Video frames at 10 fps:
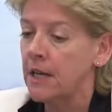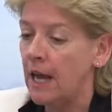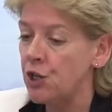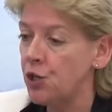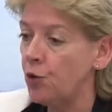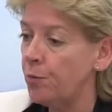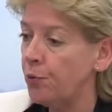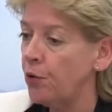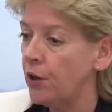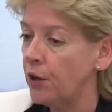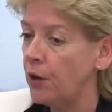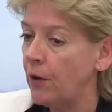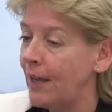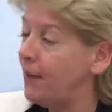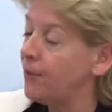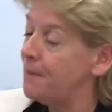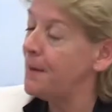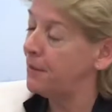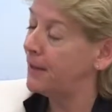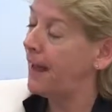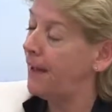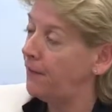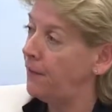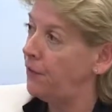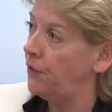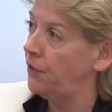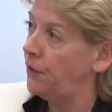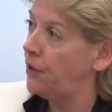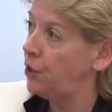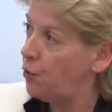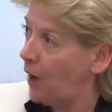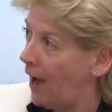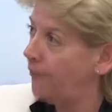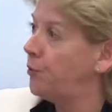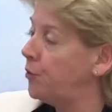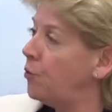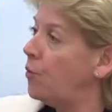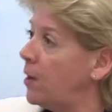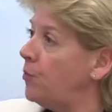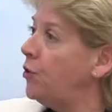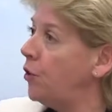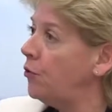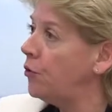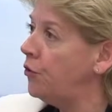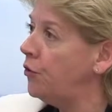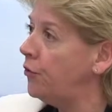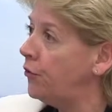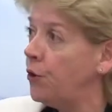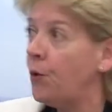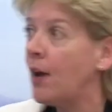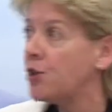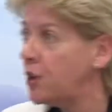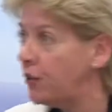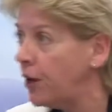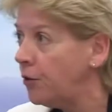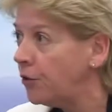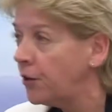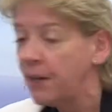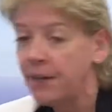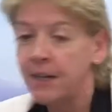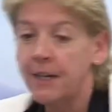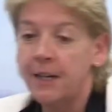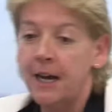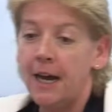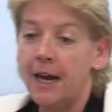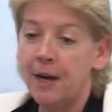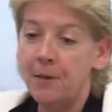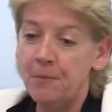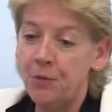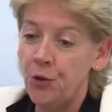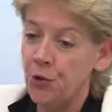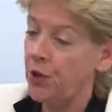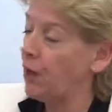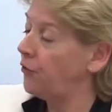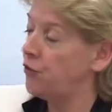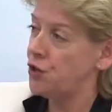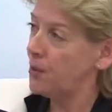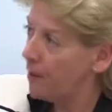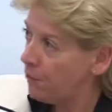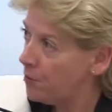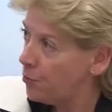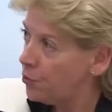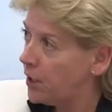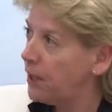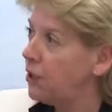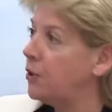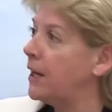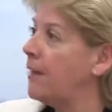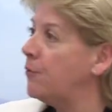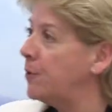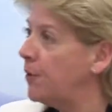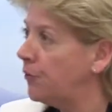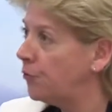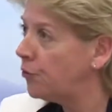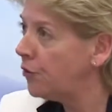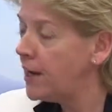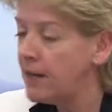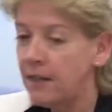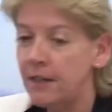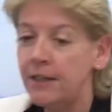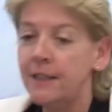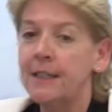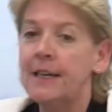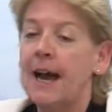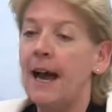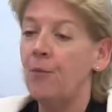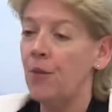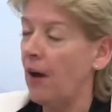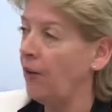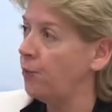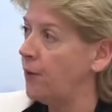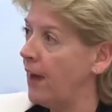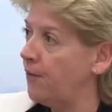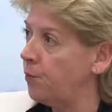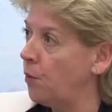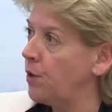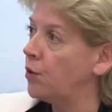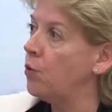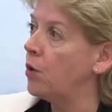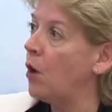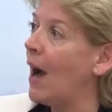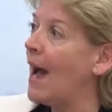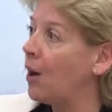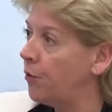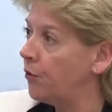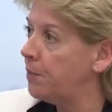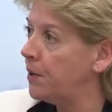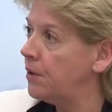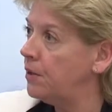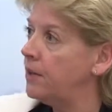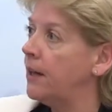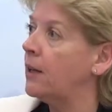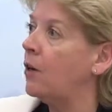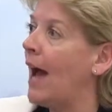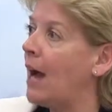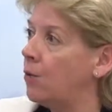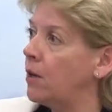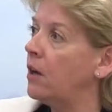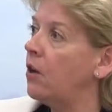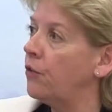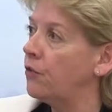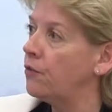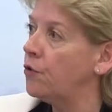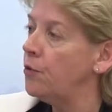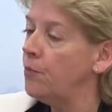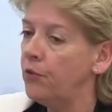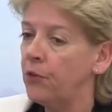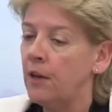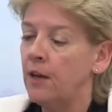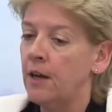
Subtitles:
And to your point, it is a myth again that you have to put on weight when you go on a cruise. You actually don't. You can go to the gym every morning, you can have a personal trainer, and with us we have what we call our Aqua Spa and our Aqua class of rooms.